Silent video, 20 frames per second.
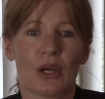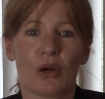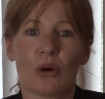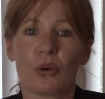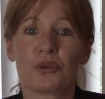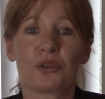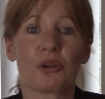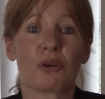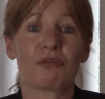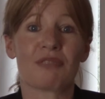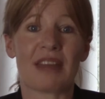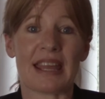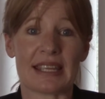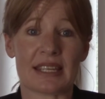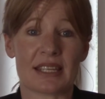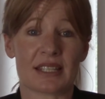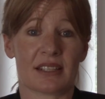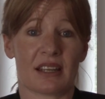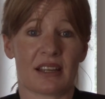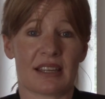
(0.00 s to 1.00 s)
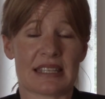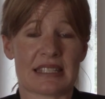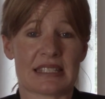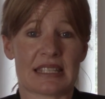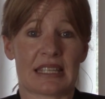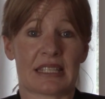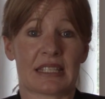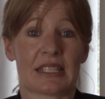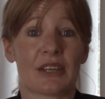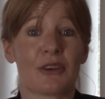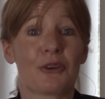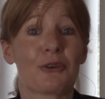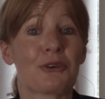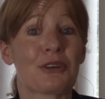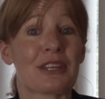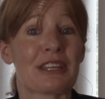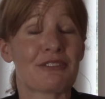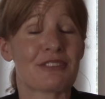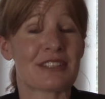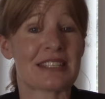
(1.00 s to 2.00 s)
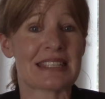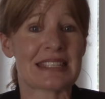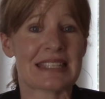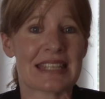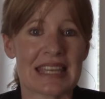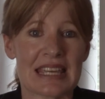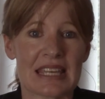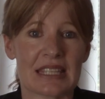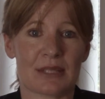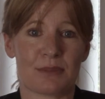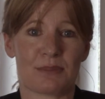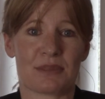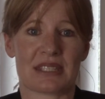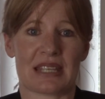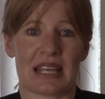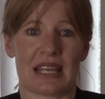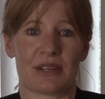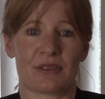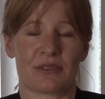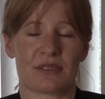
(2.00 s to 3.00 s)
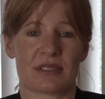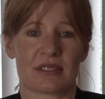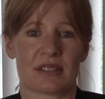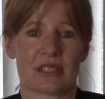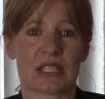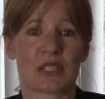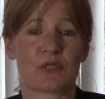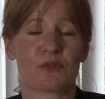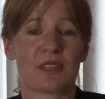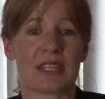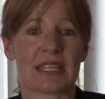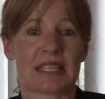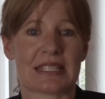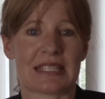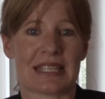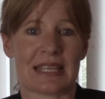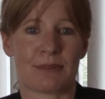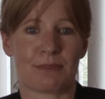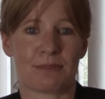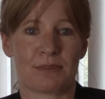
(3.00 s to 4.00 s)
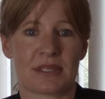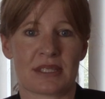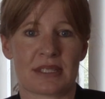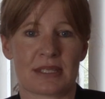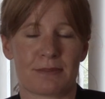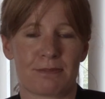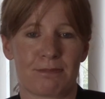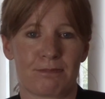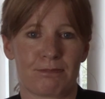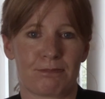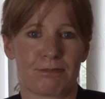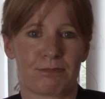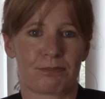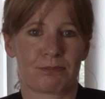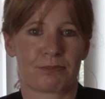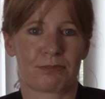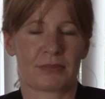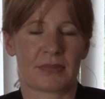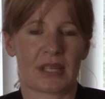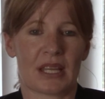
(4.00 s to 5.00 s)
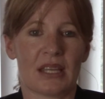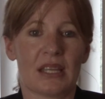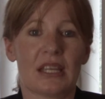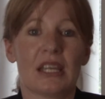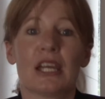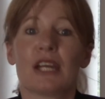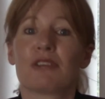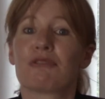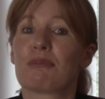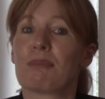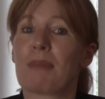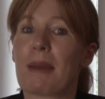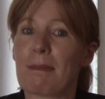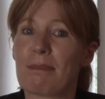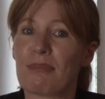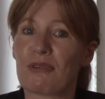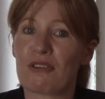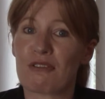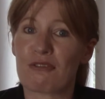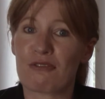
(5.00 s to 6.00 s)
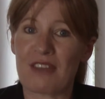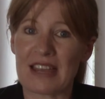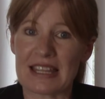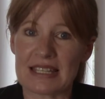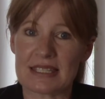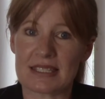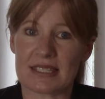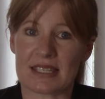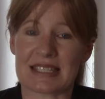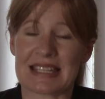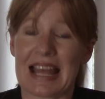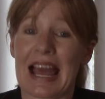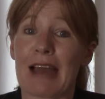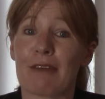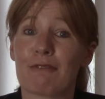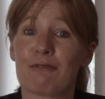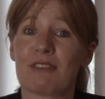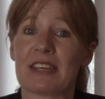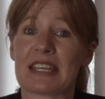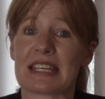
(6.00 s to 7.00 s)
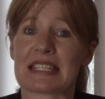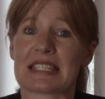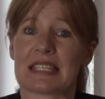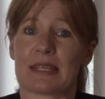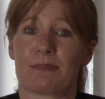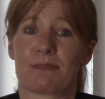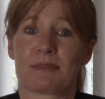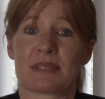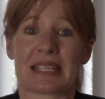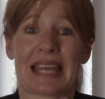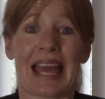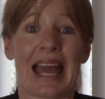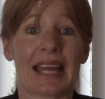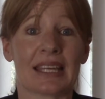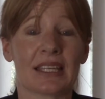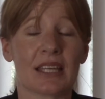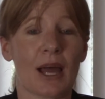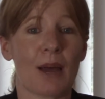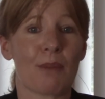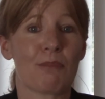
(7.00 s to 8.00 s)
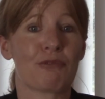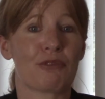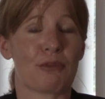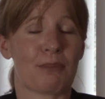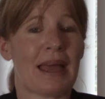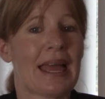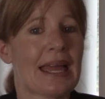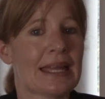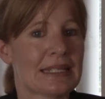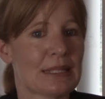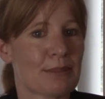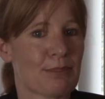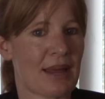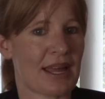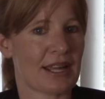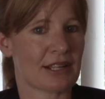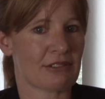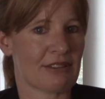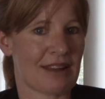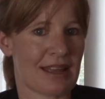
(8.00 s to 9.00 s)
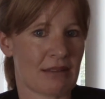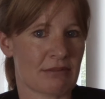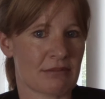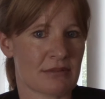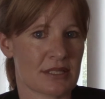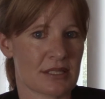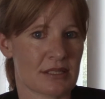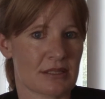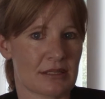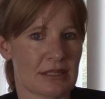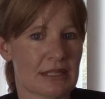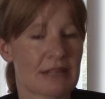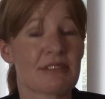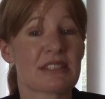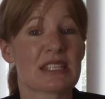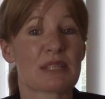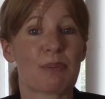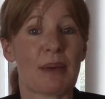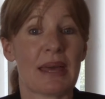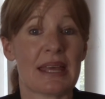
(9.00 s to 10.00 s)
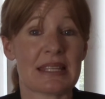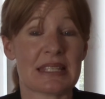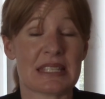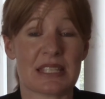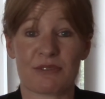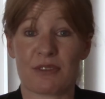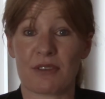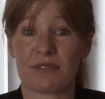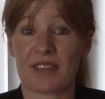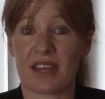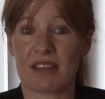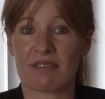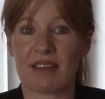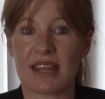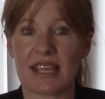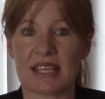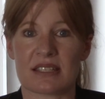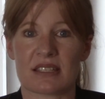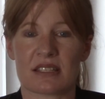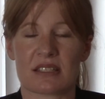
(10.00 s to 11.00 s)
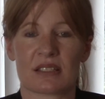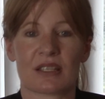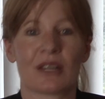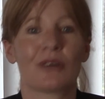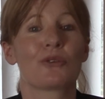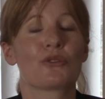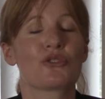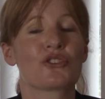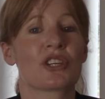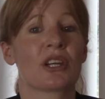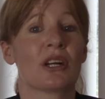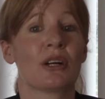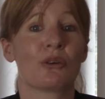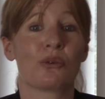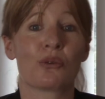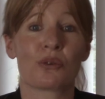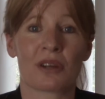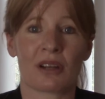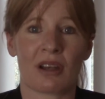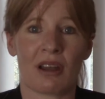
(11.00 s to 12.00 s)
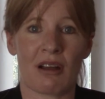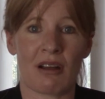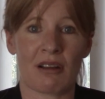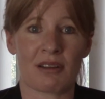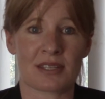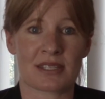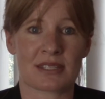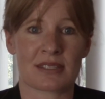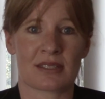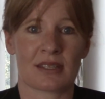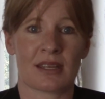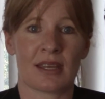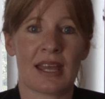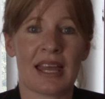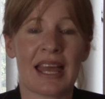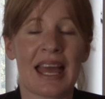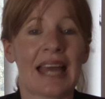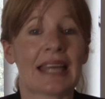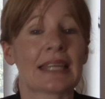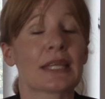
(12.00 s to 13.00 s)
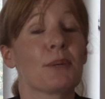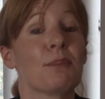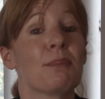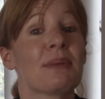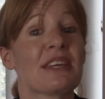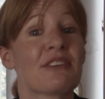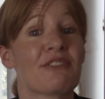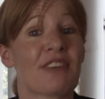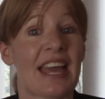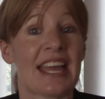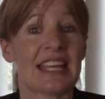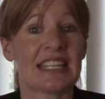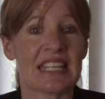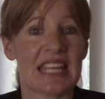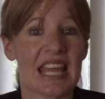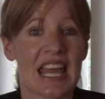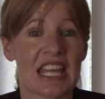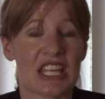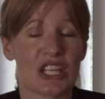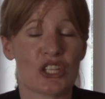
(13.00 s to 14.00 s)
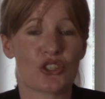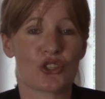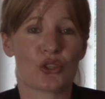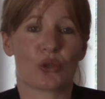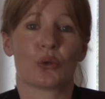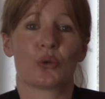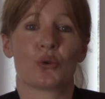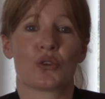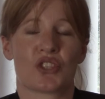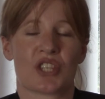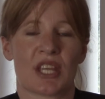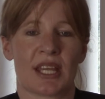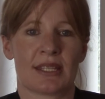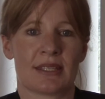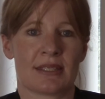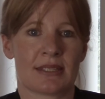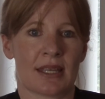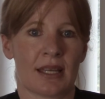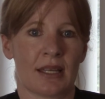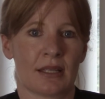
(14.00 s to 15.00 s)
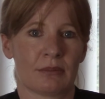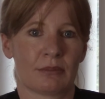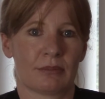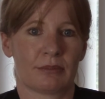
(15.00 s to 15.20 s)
or not recognising or even seeing themselves as victims. Remember, offenders and victims can come from any background, irrespective of their race, culture or class, and can be of any age or gender.